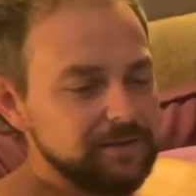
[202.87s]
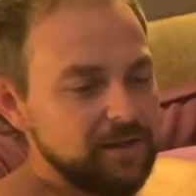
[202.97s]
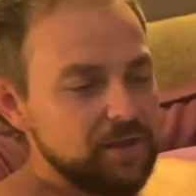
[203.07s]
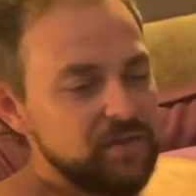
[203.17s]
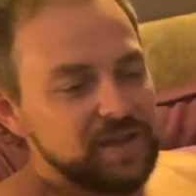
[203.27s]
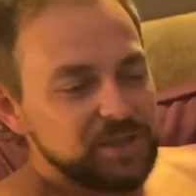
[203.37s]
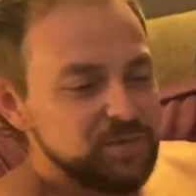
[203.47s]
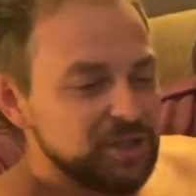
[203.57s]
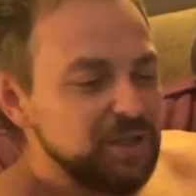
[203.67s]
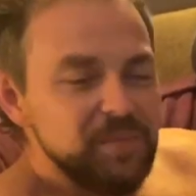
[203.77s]
that this
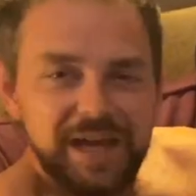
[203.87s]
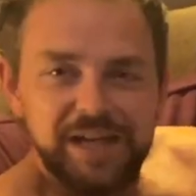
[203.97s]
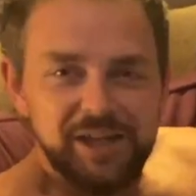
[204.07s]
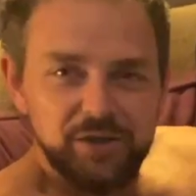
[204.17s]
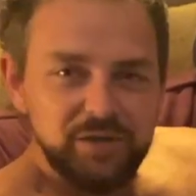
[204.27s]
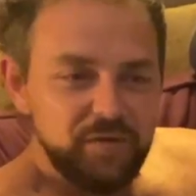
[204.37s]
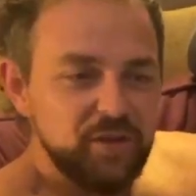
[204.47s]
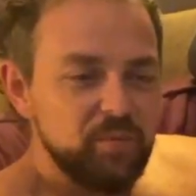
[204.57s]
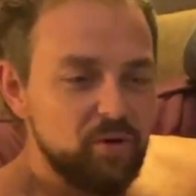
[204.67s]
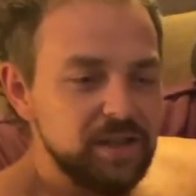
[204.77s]
was going to be any good for
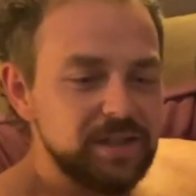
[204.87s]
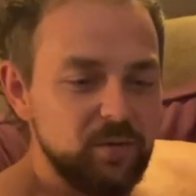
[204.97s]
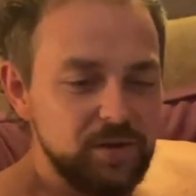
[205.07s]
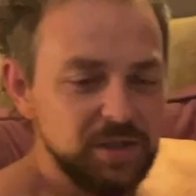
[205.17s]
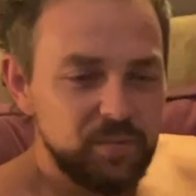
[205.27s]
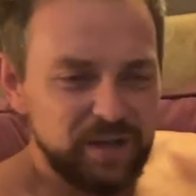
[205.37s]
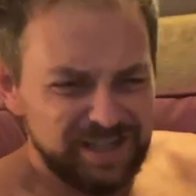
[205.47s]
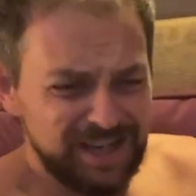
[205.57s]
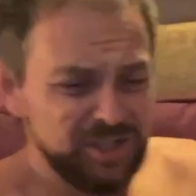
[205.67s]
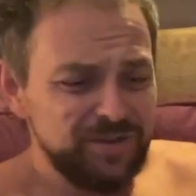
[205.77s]
the price it was, but
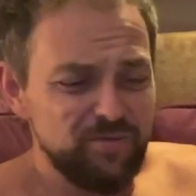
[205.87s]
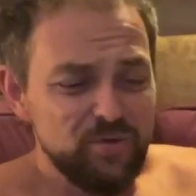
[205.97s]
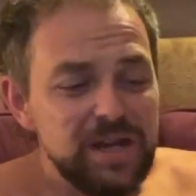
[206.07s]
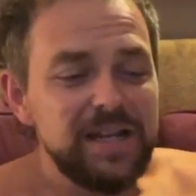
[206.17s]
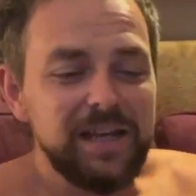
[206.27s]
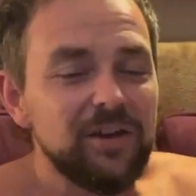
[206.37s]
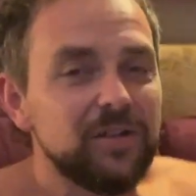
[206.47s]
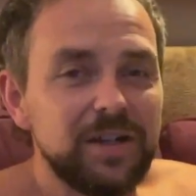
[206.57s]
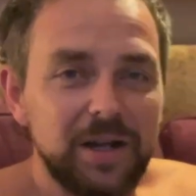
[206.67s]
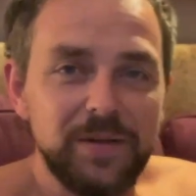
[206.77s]
it's actually really
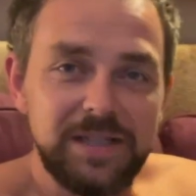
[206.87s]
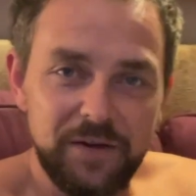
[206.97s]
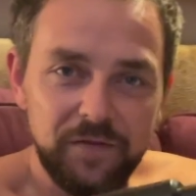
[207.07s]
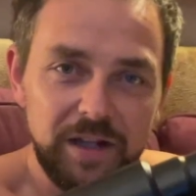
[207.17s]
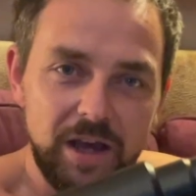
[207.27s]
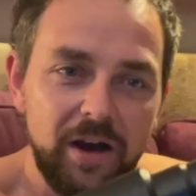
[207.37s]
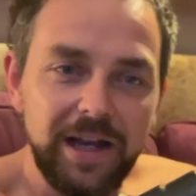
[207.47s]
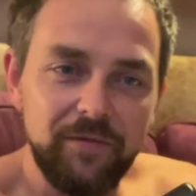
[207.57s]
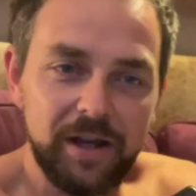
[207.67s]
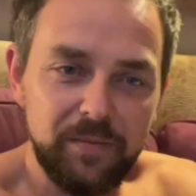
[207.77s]
good, and I would definitely
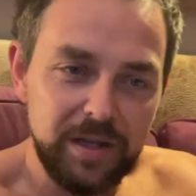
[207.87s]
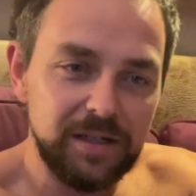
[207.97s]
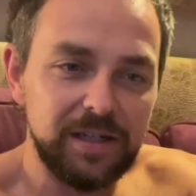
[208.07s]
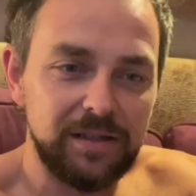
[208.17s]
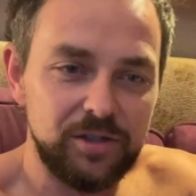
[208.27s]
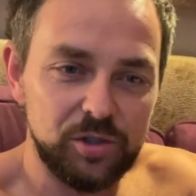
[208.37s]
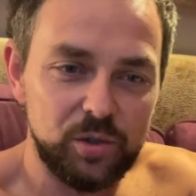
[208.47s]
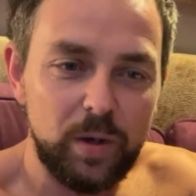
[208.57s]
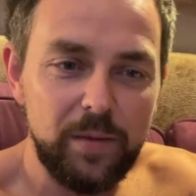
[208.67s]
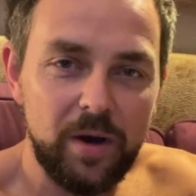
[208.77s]
highly recommend it. Just
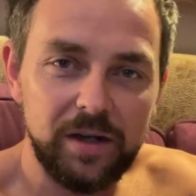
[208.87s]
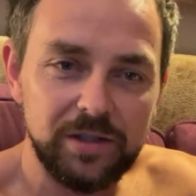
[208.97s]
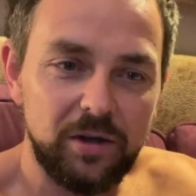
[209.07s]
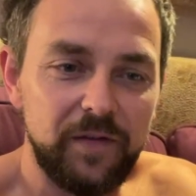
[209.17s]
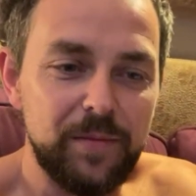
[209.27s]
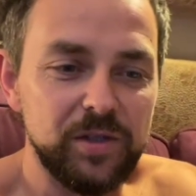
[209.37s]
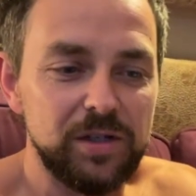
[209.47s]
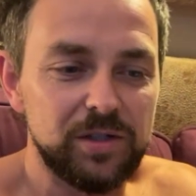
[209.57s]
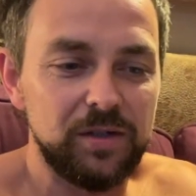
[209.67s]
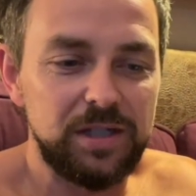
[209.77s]
20 bucks off Amazon.
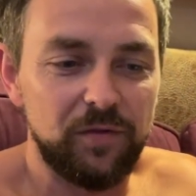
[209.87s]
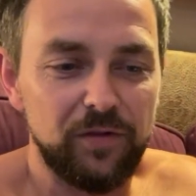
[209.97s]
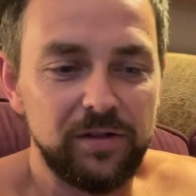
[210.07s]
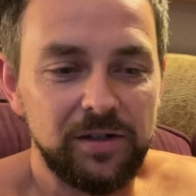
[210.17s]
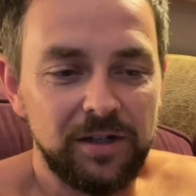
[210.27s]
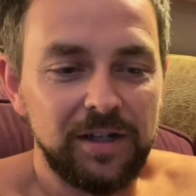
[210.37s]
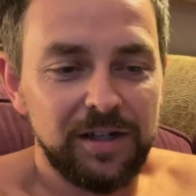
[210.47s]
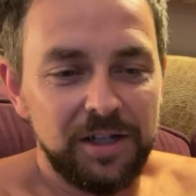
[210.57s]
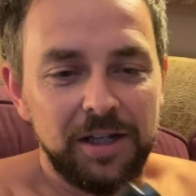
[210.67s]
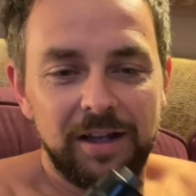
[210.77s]
It's got different
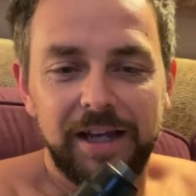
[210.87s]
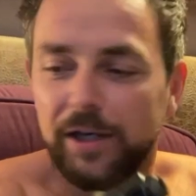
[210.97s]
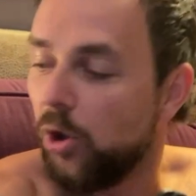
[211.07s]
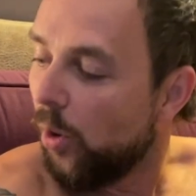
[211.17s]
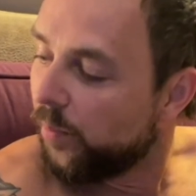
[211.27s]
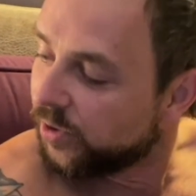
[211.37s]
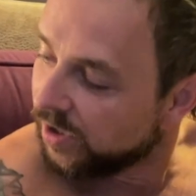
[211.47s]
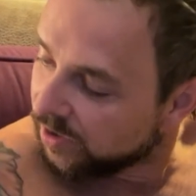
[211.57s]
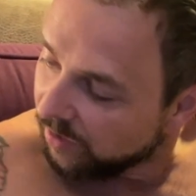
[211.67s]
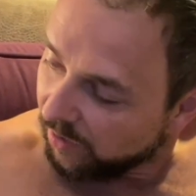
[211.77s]
like knobs.
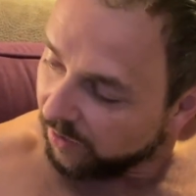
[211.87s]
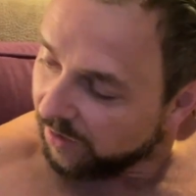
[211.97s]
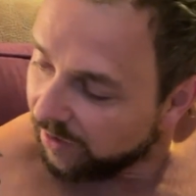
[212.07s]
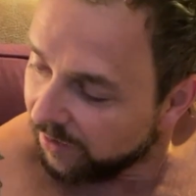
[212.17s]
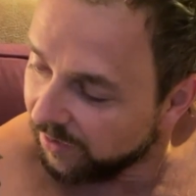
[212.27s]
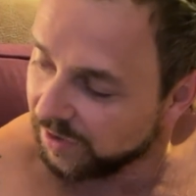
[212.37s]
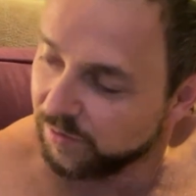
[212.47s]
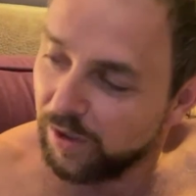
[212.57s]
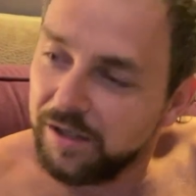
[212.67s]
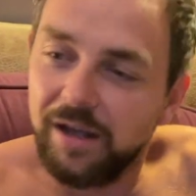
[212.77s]
It's got this
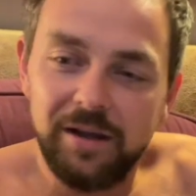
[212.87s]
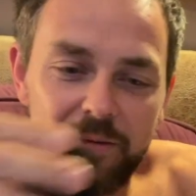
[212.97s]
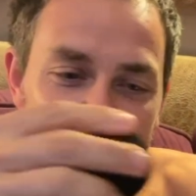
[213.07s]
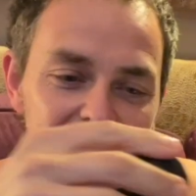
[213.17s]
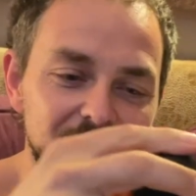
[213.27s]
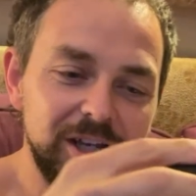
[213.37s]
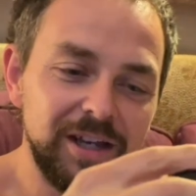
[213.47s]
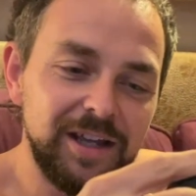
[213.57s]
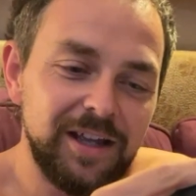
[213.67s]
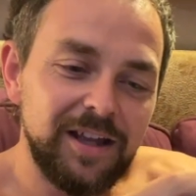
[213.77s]
one, which
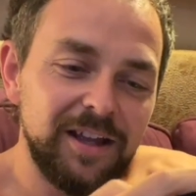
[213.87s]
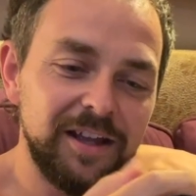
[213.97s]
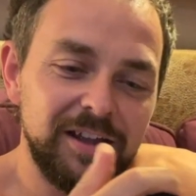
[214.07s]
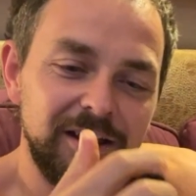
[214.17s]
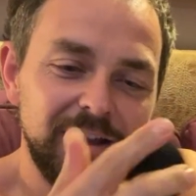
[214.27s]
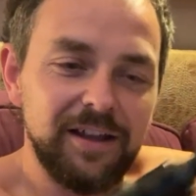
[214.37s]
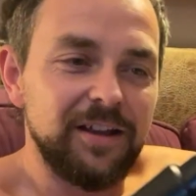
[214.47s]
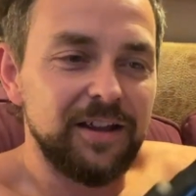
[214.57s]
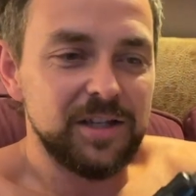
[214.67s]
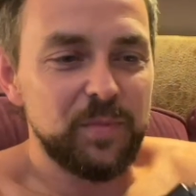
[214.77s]

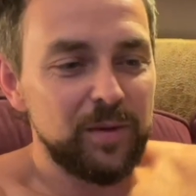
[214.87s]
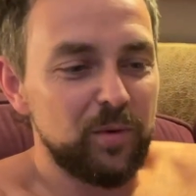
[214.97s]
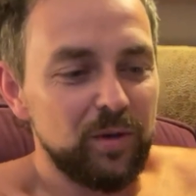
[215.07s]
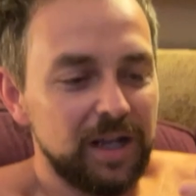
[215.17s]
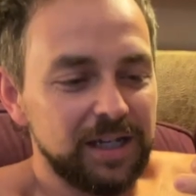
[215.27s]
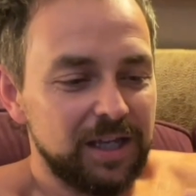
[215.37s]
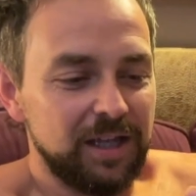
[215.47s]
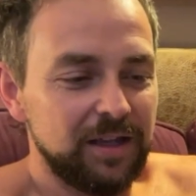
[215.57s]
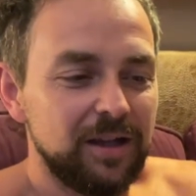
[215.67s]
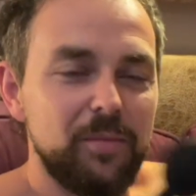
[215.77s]
is a bit more like
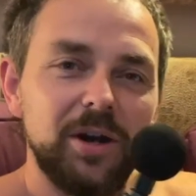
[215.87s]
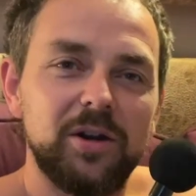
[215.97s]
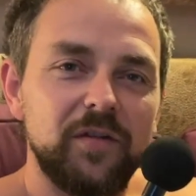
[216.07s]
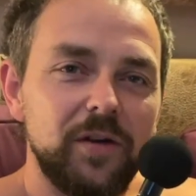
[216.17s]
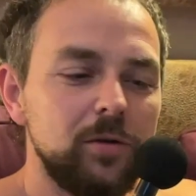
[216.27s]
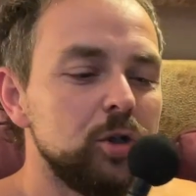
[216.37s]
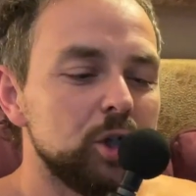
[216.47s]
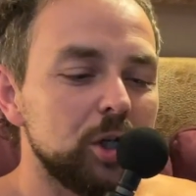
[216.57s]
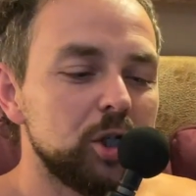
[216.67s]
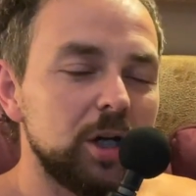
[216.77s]
a microphone.
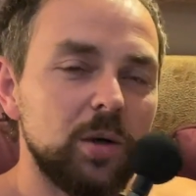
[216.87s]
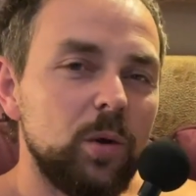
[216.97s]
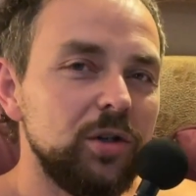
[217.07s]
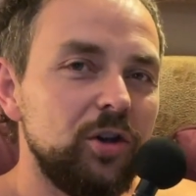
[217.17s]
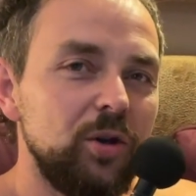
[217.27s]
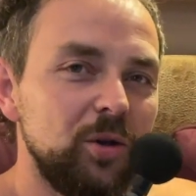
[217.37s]
Check, check, 1, 2.